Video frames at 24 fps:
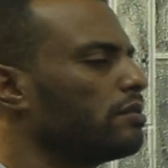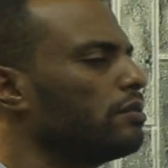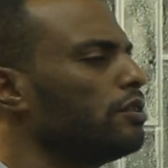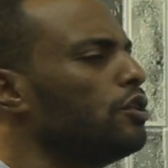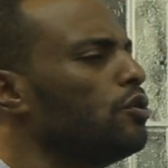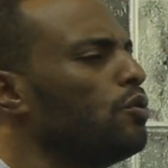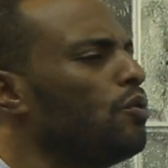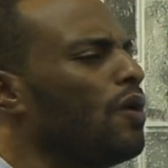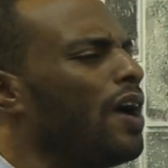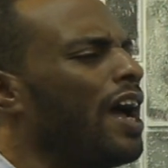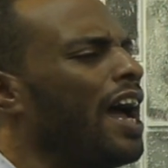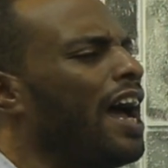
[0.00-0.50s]

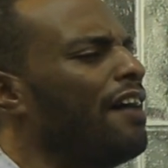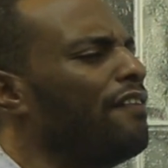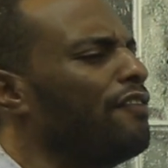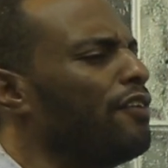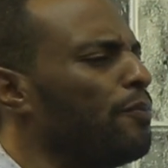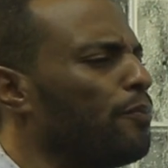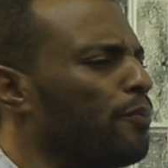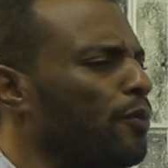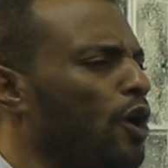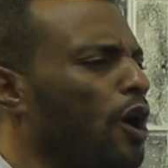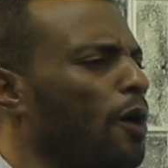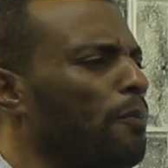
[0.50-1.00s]
You have
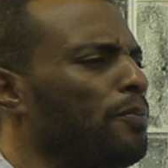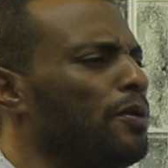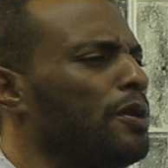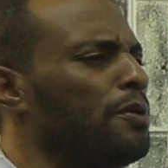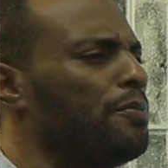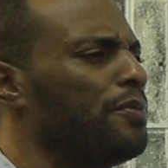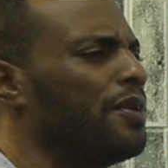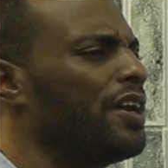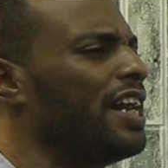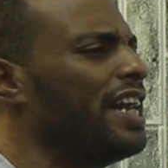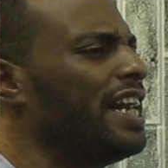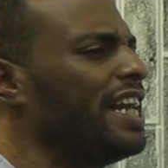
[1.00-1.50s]
a
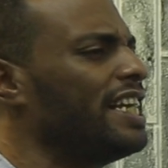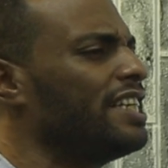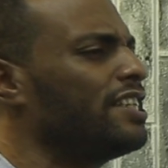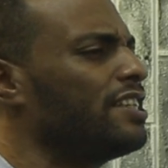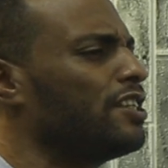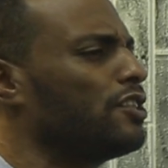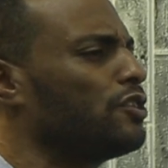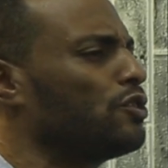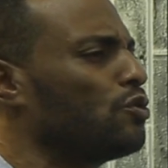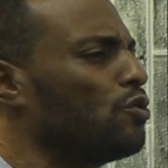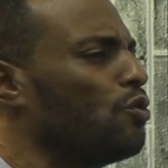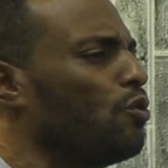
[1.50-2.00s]
problem
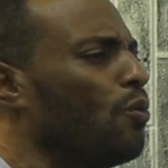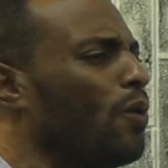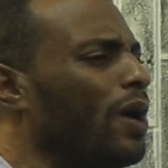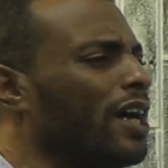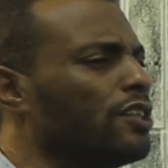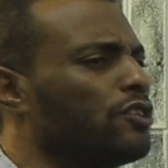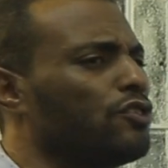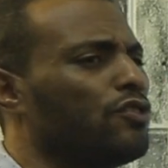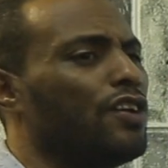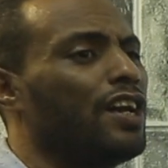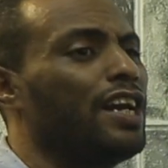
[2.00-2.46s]
related to what?